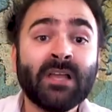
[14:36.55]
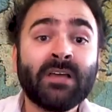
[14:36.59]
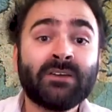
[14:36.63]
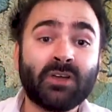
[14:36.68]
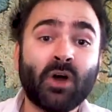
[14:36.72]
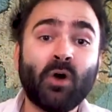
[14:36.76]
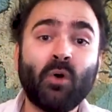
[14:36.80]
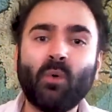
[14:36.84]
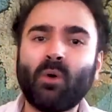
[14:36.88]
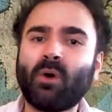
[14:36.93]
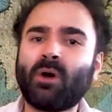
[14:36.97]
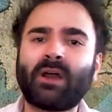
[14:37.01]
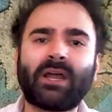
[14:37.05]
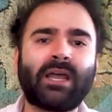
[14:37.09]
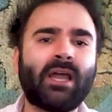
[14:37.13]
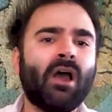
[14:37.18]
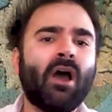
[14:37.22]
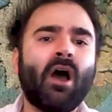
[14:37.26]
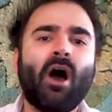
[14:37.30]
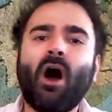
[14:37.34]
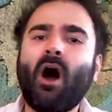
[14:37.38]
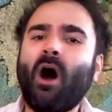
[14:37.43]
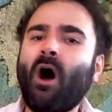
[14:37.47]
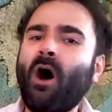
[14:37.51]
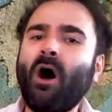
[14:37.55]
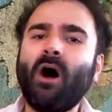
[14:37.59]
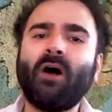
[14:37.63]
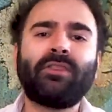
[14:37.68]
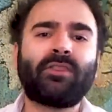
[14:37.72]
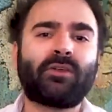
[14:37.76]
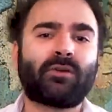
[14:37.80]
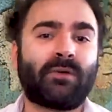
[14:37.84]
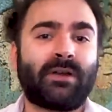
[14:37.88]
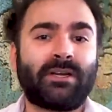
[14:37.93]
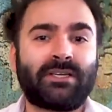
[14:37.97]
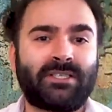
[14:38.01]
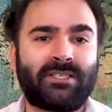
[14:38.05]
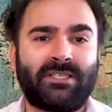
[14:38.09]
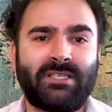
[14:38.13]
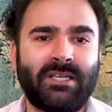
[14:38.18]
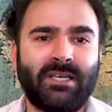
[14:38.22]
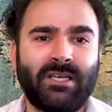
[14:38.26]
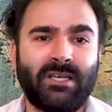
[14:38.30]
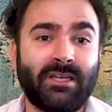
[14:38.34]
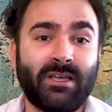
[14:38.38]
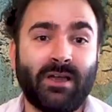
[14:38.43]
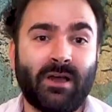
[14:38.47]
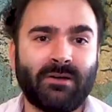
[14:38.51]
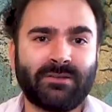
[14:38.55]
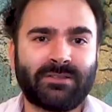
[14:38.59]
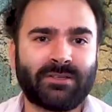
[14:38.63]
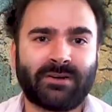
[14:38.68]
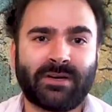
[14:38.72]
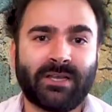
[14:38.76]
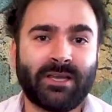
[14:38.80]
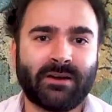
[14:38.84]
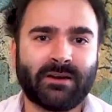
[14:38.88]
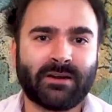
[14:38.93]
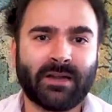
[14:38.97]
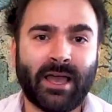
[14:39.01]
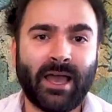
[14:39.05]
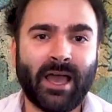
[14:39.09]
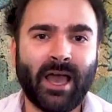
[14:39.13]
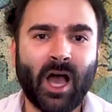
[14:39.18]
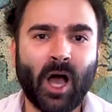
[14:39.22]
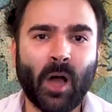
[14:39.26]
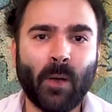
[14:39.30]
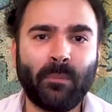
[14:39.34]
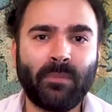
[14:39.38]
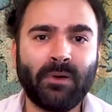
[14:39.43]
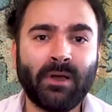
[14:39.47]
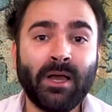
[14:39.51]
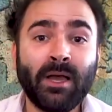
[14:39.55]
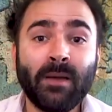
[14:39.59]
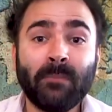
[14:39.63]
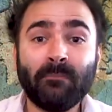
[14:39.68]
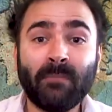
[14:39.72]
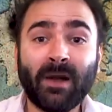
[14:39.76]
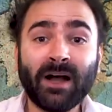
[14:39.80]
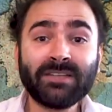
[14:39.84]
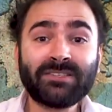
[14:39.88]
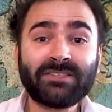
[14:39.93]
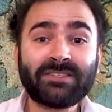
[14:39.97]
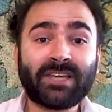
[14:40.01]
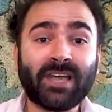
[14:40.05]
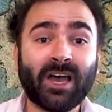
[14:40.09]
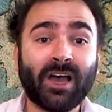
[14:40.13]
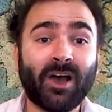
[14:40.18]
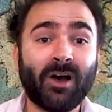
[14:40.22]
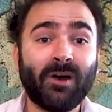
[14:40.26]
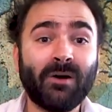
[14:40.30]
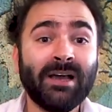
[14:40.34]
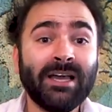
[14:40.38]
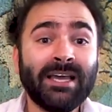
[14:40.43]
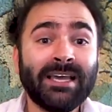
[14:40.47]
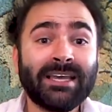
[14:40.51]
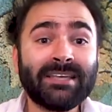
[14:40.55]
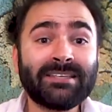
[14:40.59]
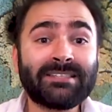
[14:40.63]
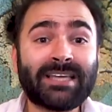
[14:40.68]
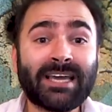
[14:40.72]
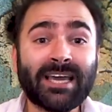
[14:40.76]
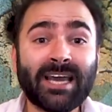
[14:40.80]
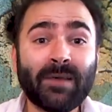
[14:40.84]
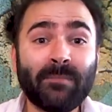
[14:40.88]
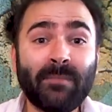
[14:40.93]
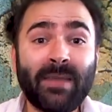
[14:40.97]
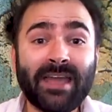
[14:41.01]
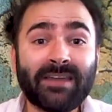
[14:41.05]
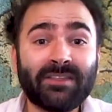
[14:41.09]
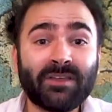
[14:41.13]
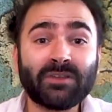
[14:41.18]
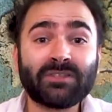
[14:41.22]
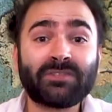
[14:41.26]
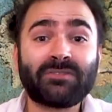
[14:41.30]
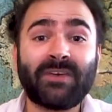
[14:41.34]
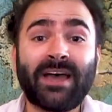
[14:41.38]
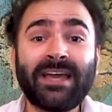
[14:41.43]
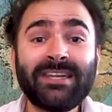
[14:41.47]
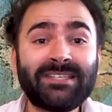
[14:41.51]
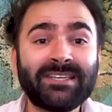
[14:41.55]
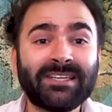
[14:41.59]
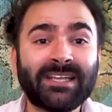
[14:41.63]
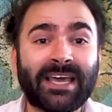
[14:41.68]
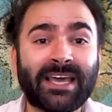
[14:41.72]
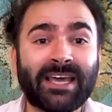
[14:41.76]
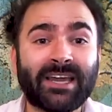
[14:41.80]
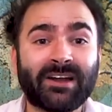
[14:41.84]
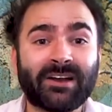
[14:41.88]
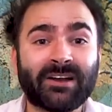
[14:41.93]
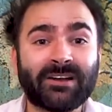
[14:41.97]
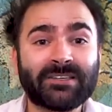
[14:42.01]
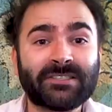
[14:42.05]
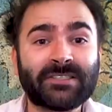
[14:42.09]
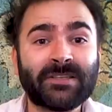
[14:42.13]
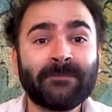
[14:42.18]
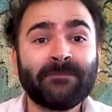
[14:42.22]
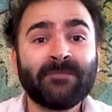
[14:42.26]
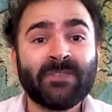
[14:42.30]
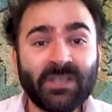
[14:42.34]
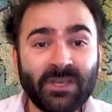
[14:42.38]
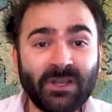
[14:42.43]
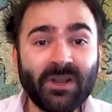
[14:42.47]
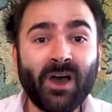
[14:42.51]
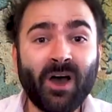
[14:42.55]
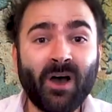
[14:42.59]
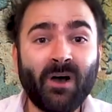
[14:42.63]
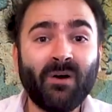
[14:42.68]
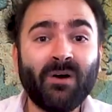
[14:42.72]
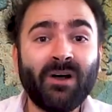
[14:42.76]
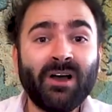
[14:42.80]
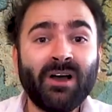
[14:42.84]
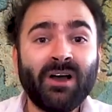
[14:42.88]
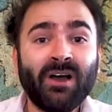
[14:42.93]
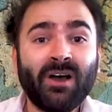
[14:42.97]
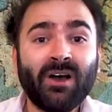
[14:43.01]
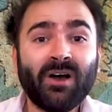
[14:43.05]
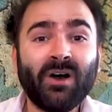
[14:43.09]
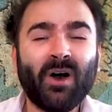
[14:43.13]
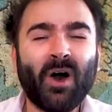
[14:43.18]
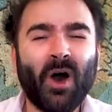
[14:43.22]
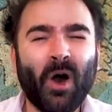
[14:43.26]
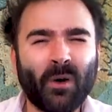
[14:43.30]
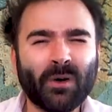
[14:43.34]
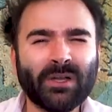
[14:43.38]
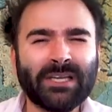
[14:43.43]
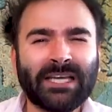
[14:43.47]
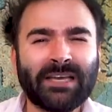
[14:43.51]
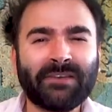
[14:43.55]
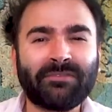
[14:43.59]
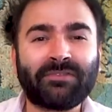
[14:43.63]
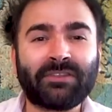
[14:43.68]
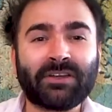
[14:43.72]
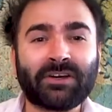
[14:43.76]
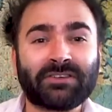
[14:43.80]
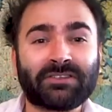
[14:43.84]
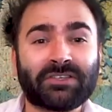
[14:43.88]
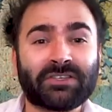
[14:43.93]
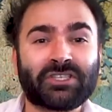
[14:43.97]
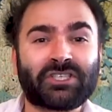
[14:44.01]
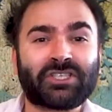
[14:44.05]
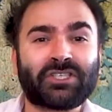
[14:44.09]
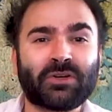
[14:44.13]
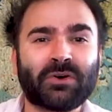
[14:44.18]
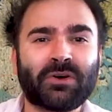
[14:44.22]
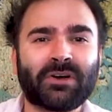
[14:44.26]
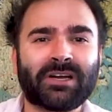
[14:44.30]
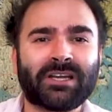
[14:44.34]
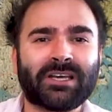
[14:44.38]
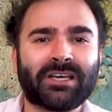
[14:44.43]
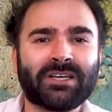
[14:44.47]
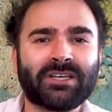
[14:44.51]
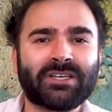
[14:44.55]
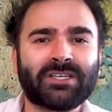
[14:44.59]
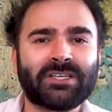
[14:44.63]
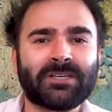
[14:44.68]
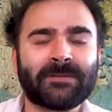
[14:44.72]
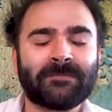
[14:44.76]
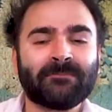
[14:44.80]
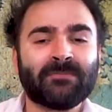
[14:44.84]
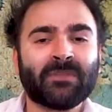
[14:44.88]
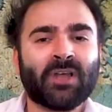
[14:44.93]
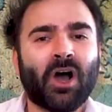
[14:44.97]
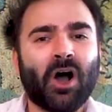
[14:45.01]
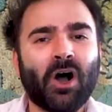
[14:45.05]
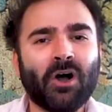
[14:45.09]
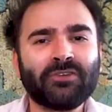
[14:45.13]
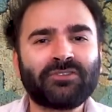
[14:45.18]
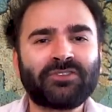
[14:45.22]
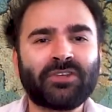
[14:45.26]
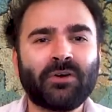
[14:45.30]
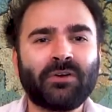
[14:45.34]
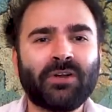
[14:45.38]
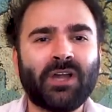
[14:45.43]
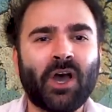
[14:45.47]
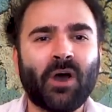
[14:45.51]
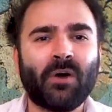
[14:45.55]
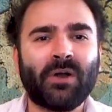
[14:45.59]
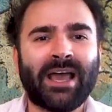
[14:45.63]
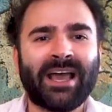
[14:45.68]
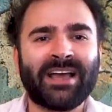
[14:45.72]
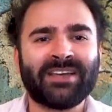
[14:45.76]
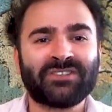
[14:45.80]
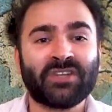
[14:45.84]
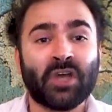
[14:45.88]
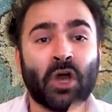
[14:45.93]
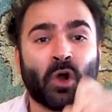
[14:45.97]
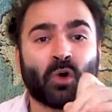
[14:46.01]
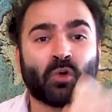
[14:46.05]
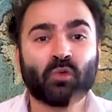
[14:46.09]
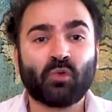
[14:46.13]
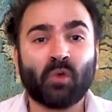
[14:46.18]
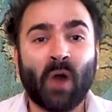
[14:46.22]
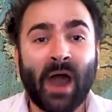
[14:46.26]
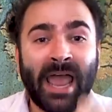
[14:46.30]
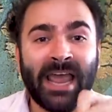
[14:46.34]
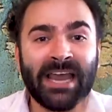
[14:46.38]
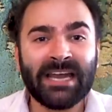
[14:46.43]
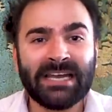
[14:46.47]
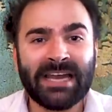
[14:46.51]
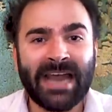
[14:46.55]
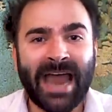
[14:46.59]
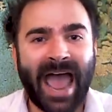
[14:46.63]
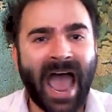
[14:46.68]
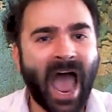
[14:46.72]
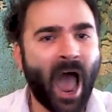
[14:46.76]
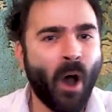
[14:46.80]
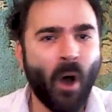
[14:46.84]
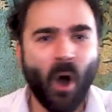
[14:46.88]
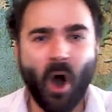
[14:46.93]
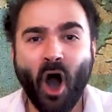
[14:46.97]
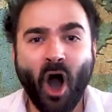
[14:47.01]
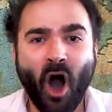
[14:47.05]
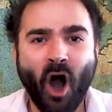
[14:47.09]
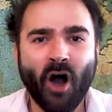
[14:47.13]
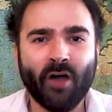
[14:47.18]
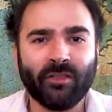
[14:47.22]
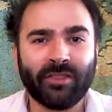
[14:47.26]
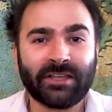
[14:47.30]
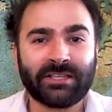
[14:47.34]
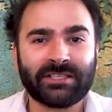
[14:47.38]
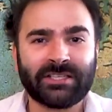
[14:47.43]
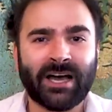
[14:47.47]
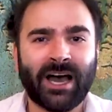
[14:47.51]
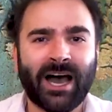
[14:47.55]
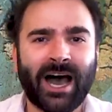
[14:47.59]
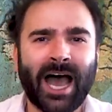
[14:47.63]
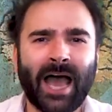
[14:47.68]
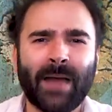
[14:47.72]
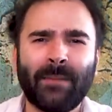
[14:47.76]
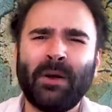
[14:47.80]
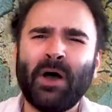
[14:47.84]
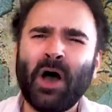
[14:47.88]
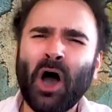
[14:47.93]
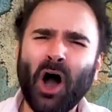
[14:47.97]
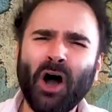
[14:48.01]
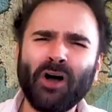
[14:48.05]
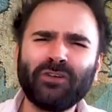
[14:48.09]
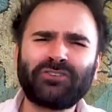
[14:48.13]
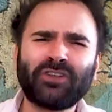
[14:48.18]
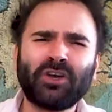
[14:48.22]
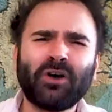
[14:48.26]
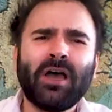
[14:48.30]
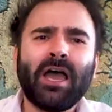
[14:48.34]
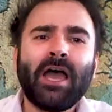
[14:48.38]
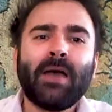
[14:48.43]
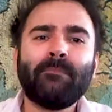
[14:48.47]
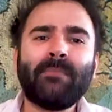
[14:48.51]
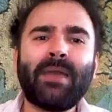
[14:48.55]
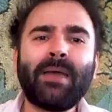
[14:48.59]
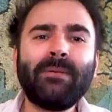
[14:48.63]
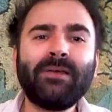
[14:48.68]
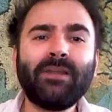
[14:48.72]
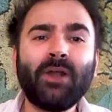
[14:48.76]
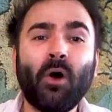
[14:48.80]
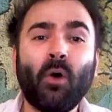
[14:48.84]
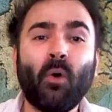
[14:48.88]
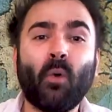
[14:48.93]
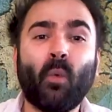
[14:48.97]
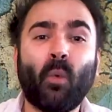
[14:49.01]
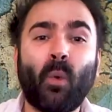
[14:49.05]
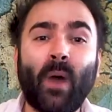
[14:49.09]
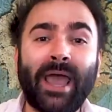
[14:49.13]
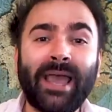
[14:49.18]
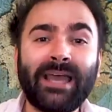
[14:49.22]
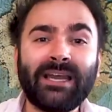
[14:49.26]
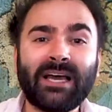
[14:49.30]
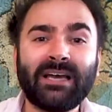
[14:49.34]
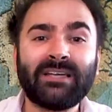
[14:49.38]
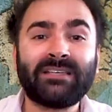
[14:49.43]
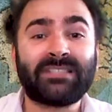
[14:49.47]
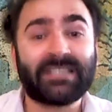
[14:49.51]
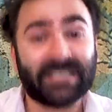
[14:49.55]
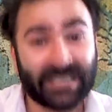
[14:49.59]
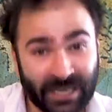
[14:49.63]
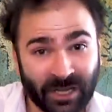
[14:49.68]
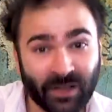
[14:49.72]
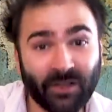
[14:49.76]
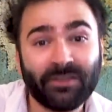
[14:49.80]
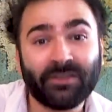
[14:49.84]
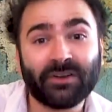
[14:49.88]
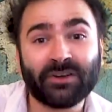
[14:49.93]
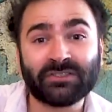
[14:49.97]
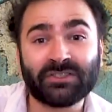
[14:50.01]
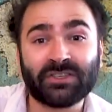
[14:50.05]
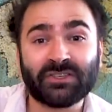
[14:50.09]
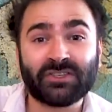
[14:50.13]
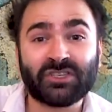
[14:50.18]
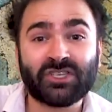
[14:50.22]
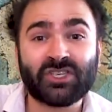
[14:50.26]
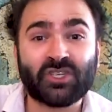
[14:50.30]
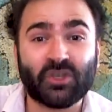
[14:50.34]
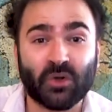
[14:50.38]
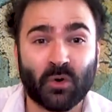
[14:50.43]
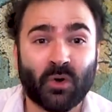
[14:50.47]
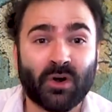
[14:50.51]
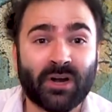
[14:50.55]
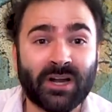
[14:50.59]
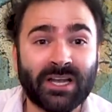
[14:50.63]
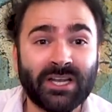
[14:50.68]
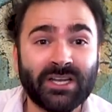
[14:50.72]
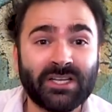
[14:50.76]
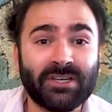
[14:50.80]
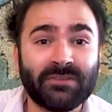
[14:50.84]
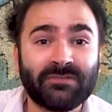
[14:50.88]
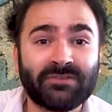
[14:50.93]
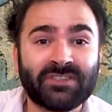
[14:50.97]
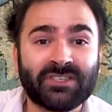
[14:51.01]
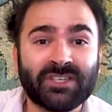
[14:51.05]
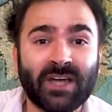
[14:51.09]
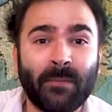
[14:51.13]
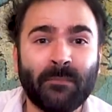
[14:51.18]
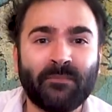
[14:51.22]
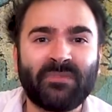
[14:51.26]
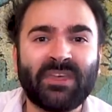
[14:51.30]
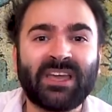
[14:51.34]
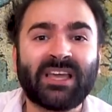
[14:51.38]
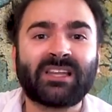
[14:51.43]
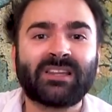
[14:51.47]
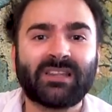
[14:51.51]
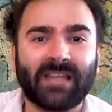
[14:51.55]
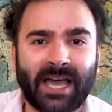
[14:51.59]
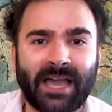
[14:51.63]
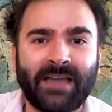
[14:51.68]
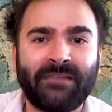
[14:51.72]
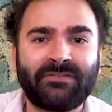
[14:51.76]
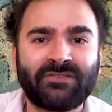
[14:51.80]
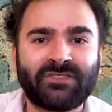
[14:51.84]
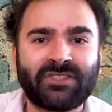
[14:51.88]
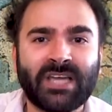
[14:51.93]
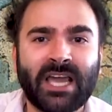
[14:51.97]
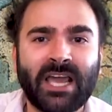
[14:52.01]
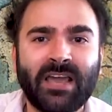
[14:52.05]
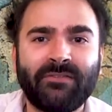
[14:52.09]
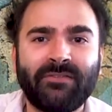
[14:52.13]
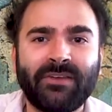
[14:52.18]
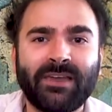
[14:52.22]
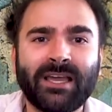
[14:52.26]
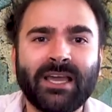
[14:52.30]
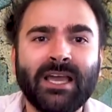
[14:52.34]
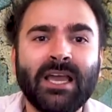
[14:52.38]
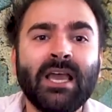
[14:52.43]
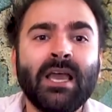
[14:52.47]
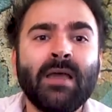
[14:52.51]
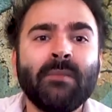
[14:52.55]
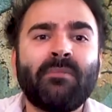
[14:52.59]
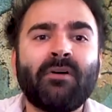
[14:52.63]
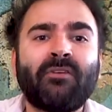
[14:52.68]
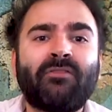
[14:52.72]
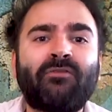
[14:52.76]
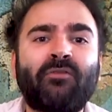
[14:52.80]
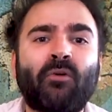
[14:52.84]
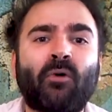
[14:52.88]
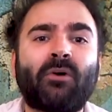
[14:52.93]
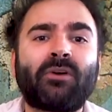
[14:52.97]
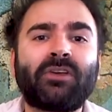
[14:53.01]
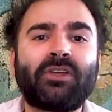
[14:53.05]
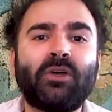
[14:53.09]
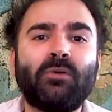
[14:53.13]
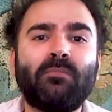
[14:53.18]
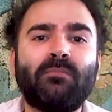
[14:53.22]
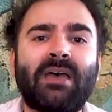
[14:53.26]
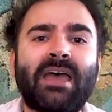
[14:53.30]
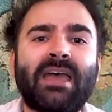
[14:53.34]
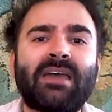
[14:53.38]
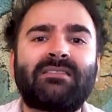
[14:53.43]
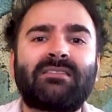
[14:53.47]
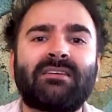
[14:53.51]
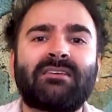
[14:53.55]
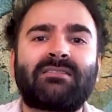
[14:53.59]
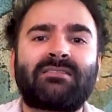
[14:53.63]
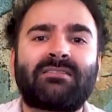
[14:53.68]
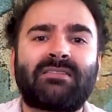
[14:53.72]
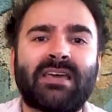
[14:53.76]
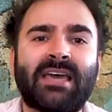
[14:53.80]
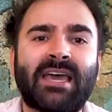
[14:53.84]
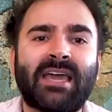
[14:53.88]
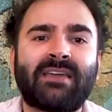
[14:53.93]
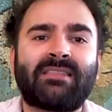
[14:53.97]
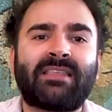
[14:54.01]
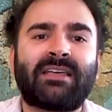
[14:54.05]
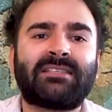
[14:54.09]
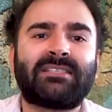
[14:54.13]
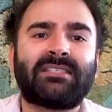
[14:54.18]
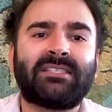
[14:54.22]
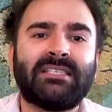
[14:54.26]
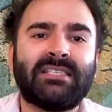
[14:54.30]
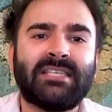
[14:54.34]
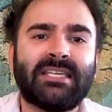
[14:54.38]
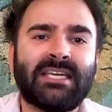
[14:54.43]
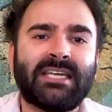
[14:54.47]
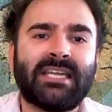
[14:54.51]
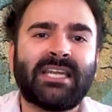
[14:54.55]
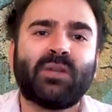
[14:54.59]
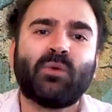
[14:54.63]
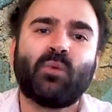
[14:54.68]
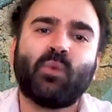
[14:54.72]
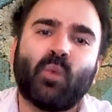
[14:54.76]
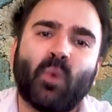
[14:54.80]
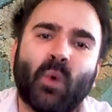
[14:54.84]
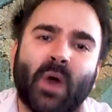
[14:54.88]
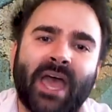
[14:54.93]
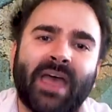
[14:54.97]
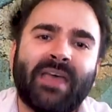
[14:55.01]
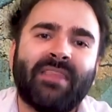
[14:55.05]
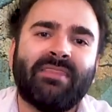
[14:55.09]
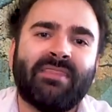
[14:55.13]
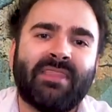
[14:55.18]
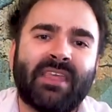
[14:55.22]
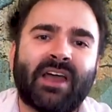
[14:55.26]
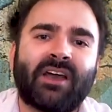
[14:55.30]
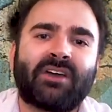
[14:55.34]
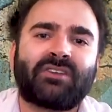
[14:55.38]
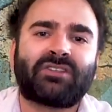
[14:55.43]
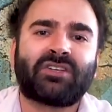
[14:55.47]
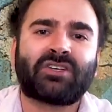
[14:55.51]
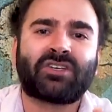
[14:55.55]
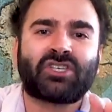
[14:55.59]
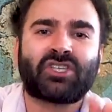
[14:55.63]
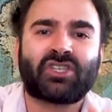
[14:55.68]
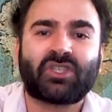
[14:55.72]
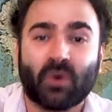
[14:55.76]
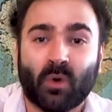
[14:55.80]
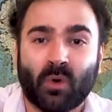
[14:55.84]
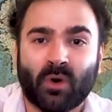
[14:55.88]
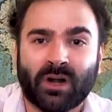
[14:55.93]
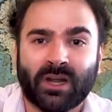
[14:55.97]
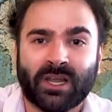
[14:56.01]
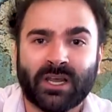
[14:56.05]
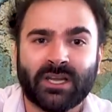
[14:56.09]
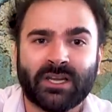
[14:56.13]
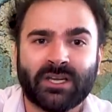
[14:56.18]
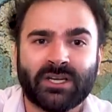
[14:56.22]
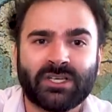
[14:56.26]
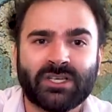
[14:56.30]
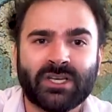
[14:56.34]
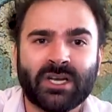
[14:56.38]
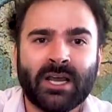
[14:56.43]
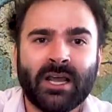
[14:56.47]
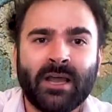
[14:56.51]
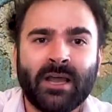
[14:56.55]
Don't worry, all the rich CEOs are here to help. Musco is gonna make those ventilators. You know, only if there's a shortage. Also known as right now, all the time. Also, maybe don't wait until there's a shortage of something life-saving before you make the thing that's needed when there's a shortage.